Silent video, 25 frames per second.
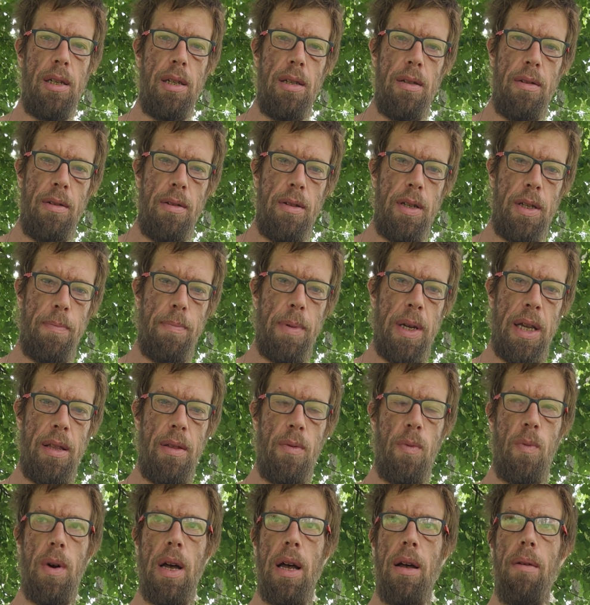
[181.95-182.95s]
and
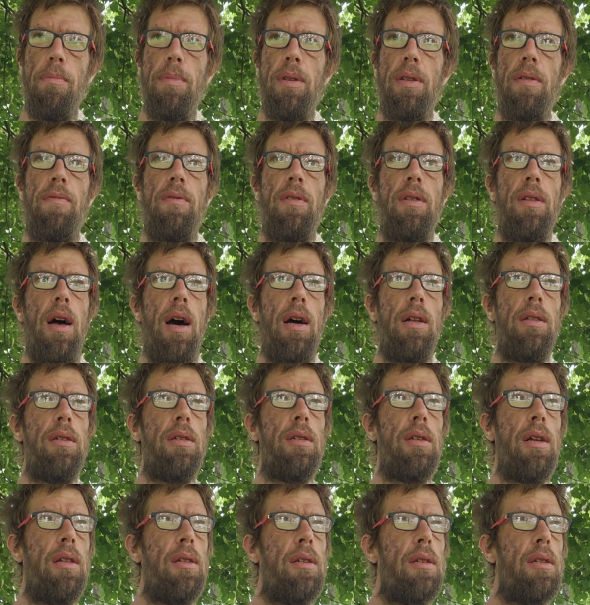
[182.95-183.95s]
spin webs of
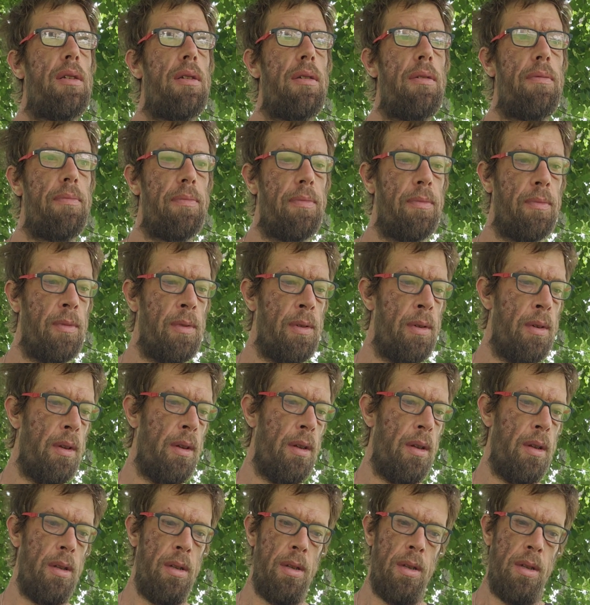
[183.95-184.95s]
nonsense.
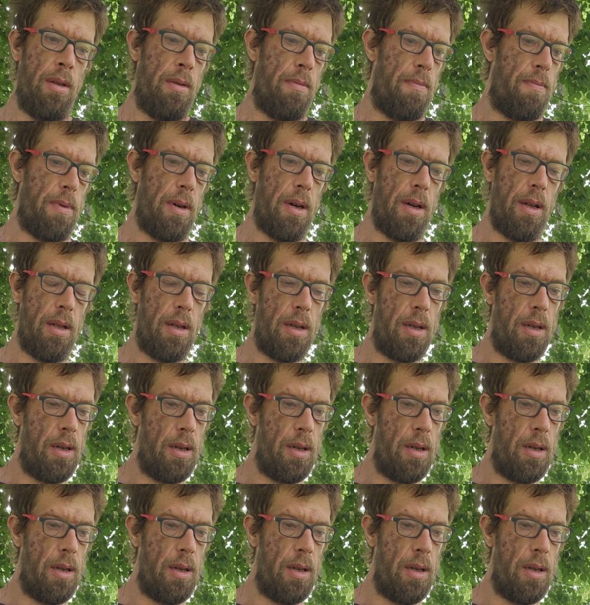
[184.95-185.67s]
But